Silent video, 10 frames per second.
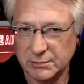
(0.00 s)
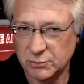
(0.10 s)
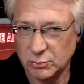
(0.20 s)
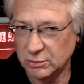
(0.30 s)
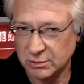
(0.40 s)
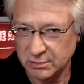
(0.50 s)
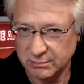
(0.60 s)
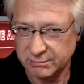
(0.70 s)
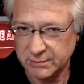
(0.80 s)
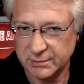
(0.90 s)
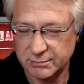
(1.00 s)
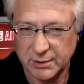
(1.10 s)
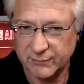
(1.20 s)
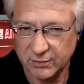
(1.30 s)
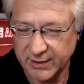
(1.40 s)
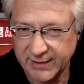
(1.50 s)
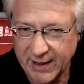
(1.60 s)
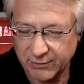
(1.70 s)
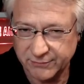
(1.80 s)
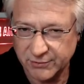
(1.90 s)
Google or whoever
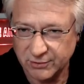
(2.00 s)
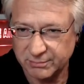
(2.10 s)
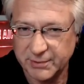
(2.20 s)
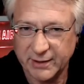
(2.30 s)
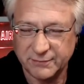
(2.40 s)
out of your